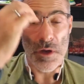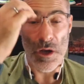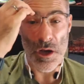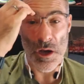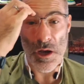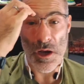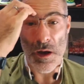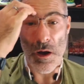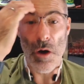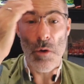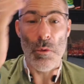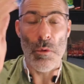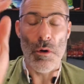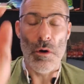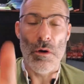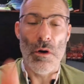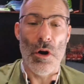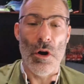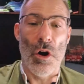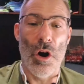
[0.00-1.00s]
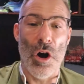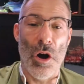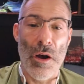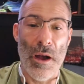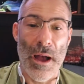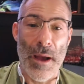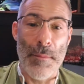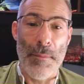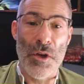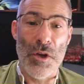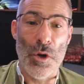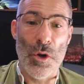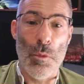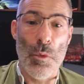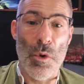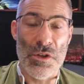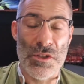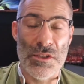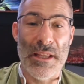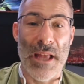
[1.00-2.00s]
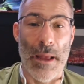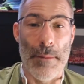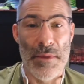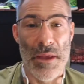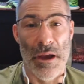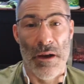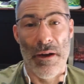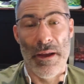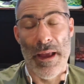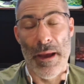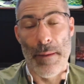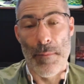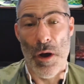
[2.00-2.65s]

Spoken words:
Am I going to watch the game? Yeah, I am.